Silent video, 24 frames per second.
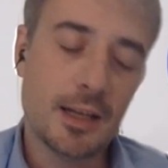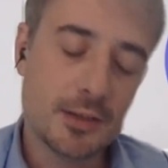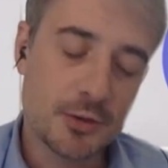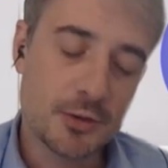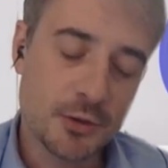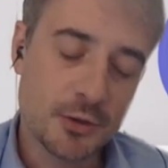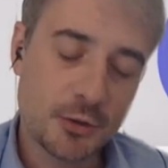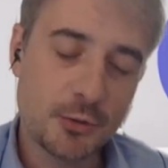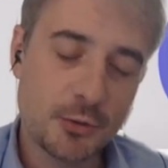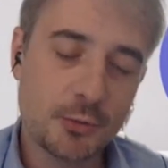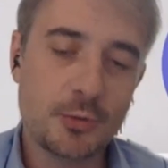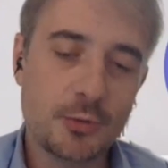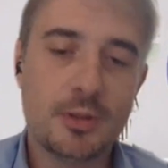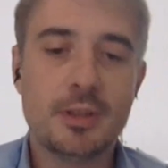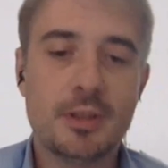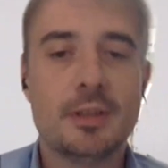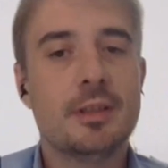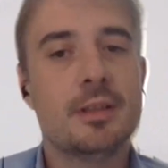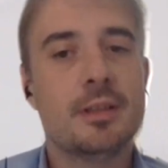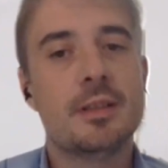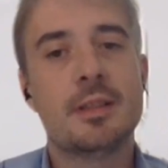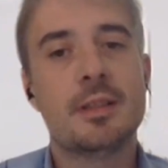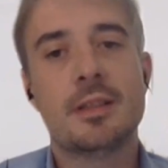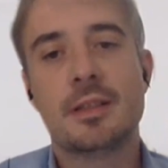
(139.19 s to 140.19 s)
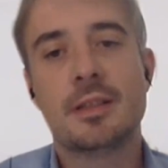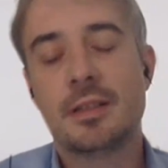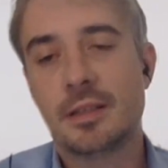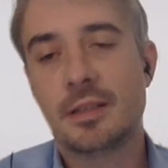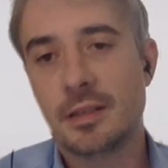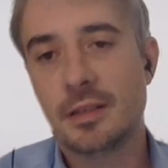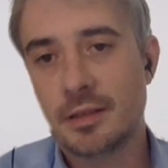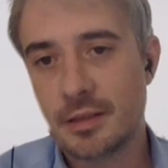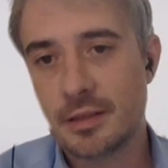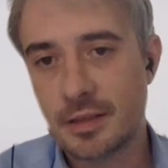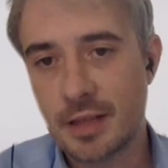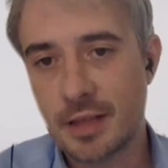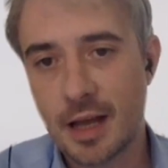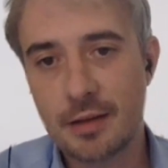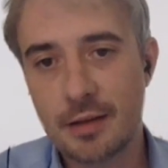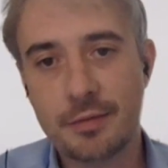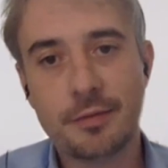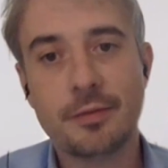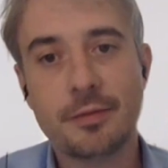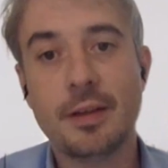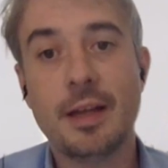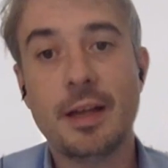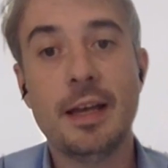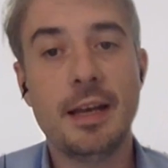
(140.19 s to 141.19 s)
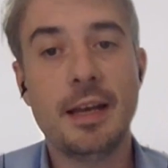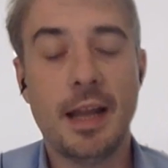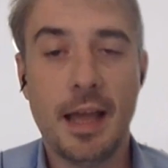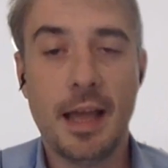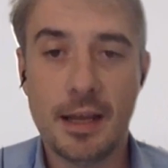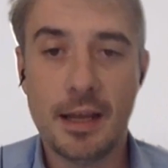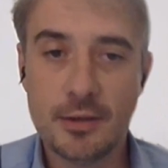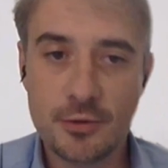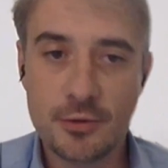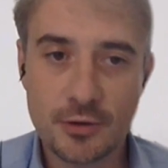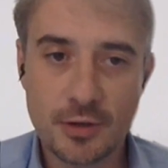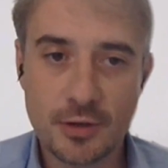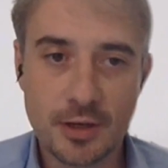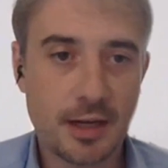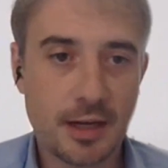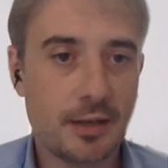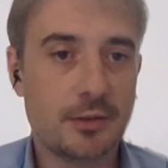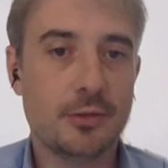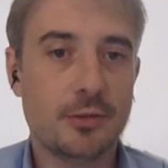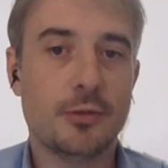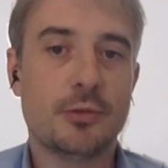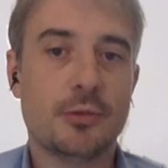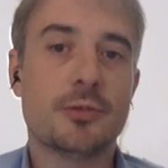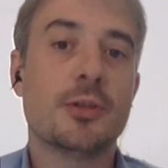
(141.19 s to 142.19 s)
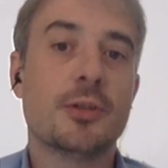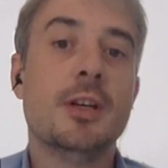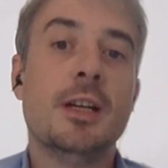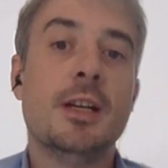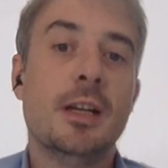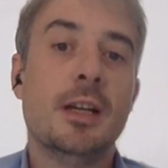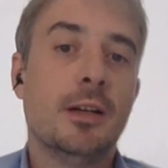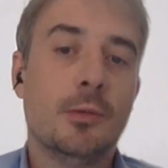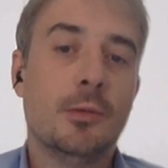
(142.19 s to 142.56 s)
students, staff, and educators.